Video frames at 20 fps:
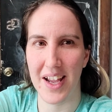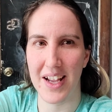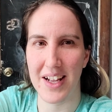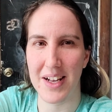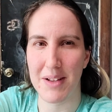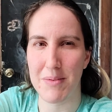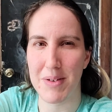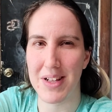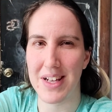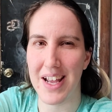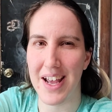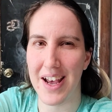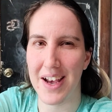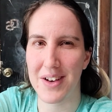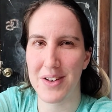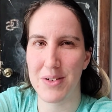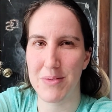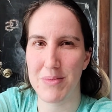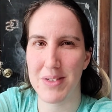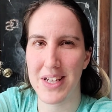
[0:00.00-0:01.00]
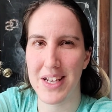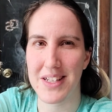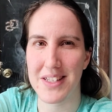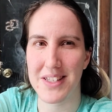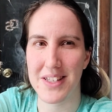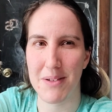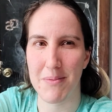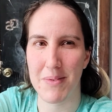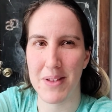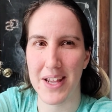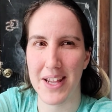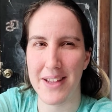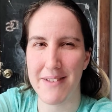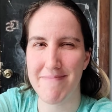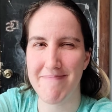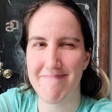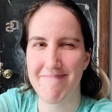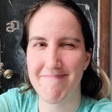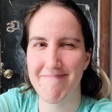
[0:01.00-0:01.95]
And I mean, at-home tests, I'm like,